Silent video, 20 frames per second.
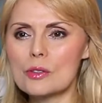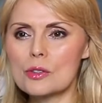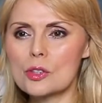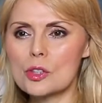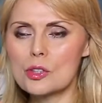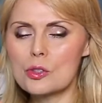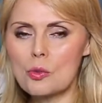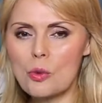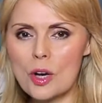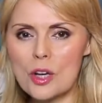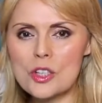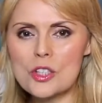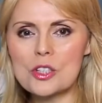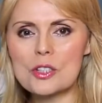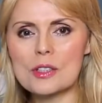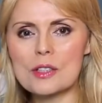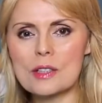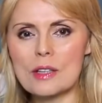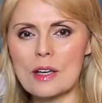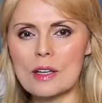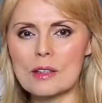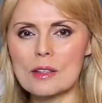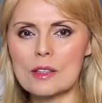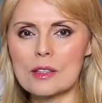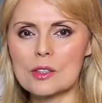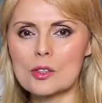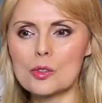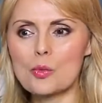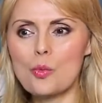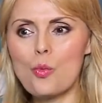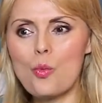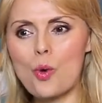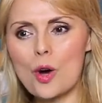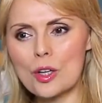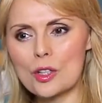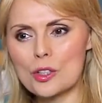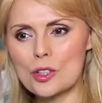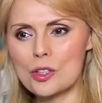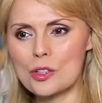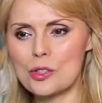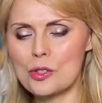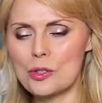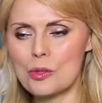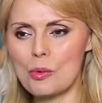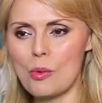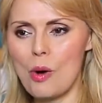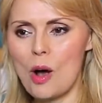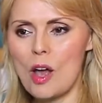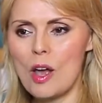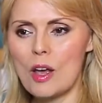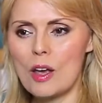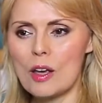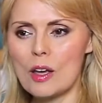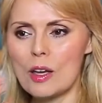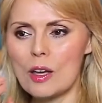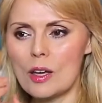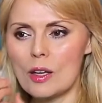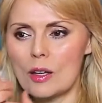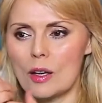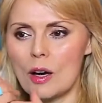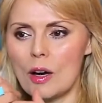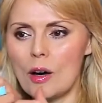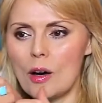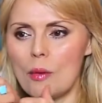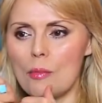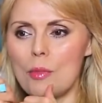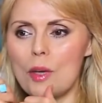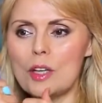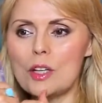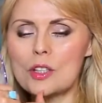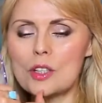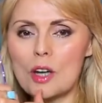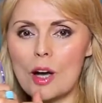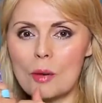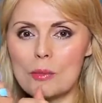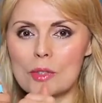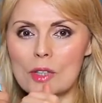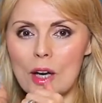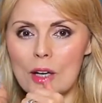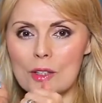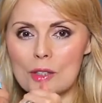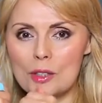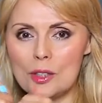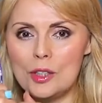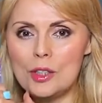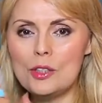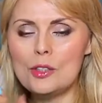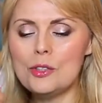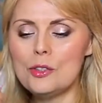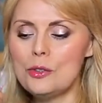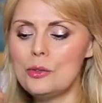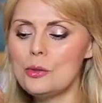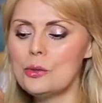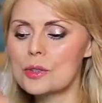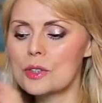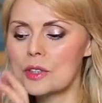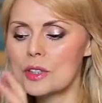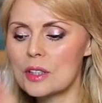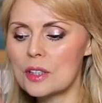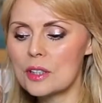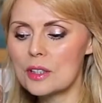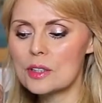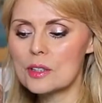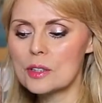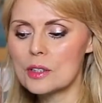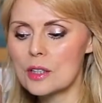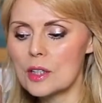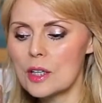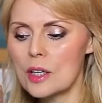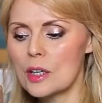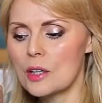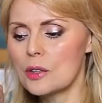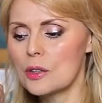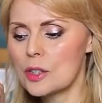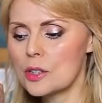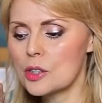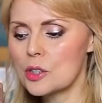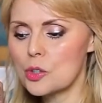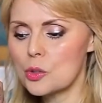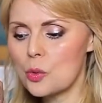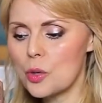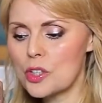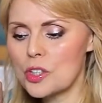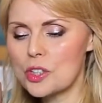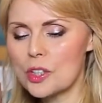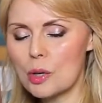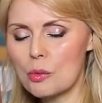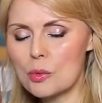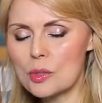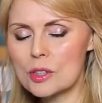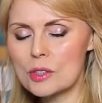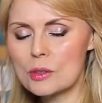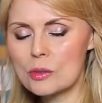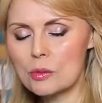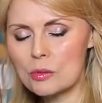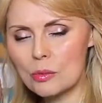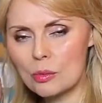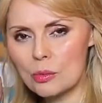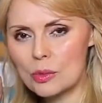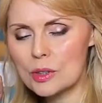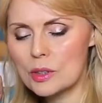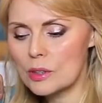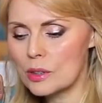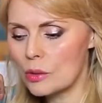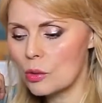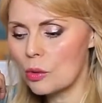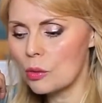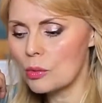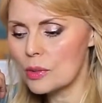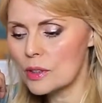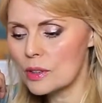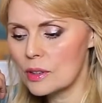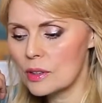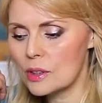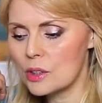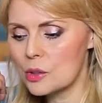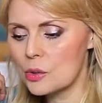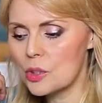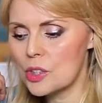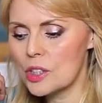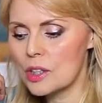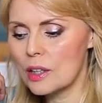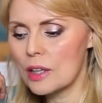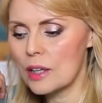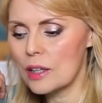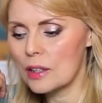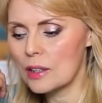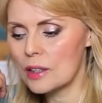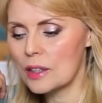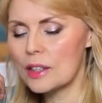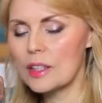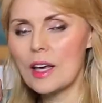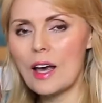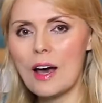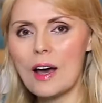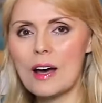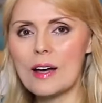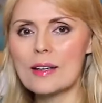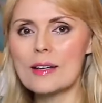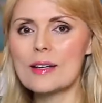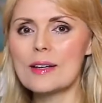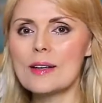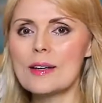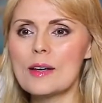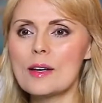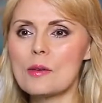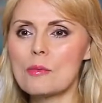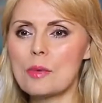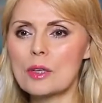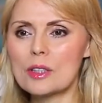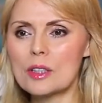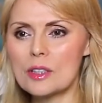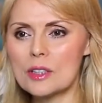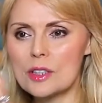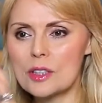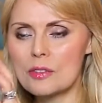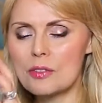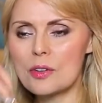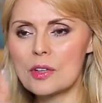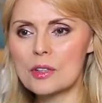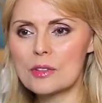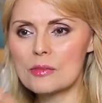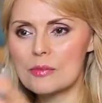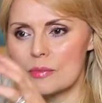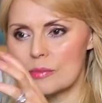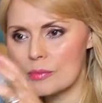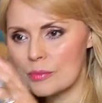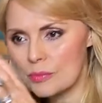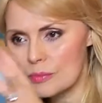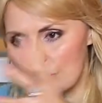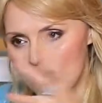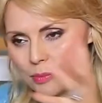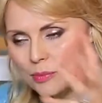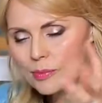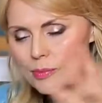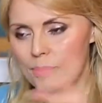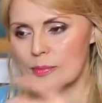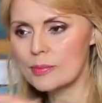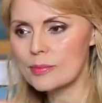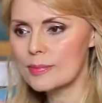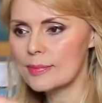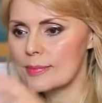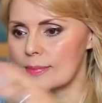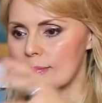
situations like this, what to do. And uh, many times I did use his, the situation, I was almost, almost the situation like he had, but in different um,